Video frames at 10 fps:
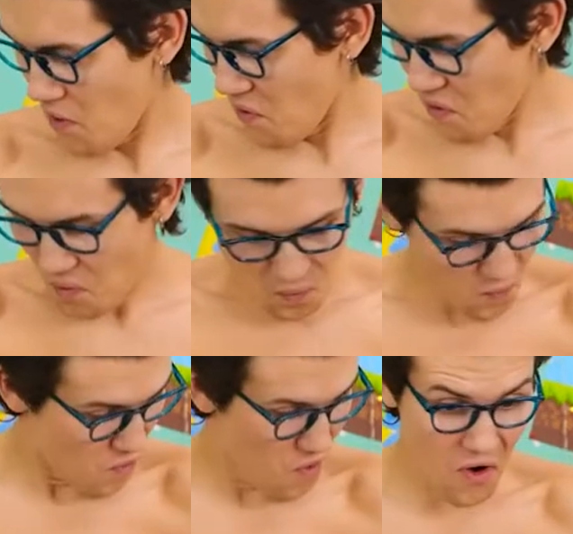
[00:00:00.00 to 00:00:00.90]

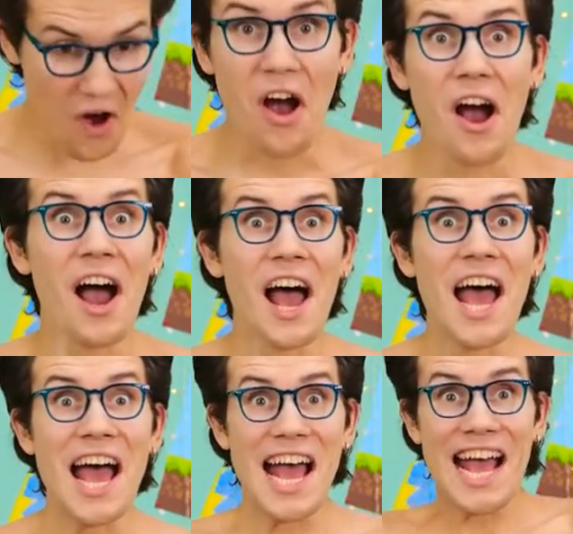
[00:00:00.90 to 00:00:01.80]
Wow!
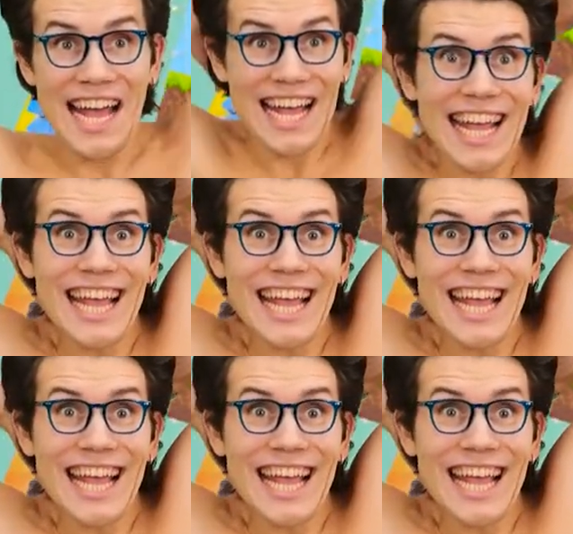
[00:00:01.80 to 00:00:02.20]
No hair, don't